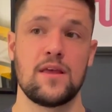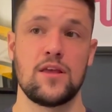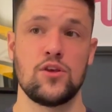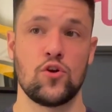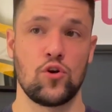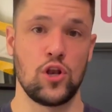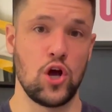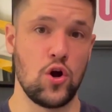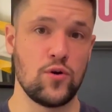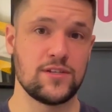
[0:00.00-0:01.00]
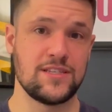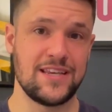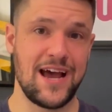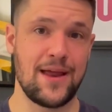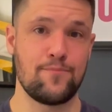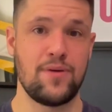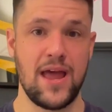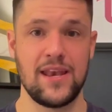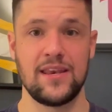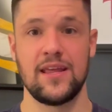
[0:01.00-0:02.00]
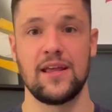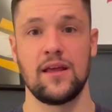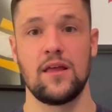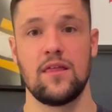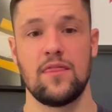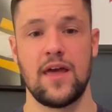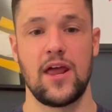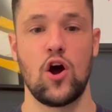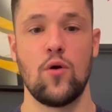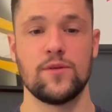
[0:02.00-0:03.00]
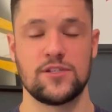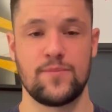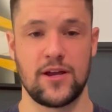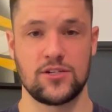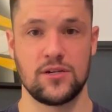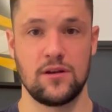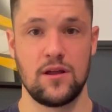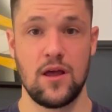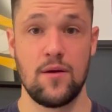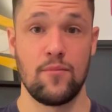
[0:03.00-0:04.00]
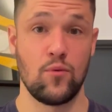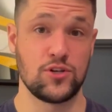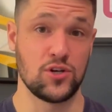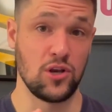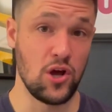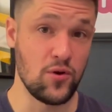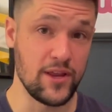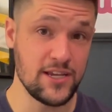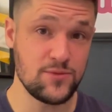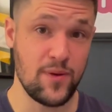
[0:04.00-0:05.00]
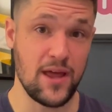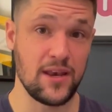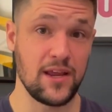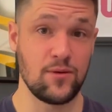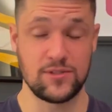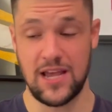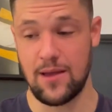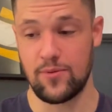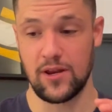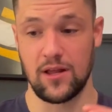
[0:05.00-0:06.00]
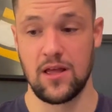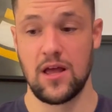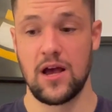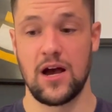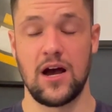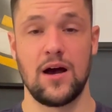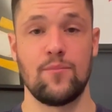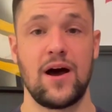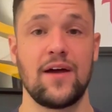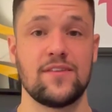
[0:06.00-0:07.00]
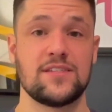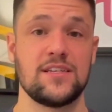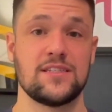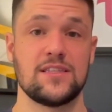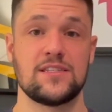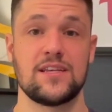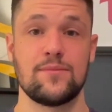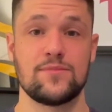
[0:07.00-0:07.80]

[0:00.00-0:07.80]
your loan is not pending that home inspection. But what your loan is pending, what's happening behind the scenes at the same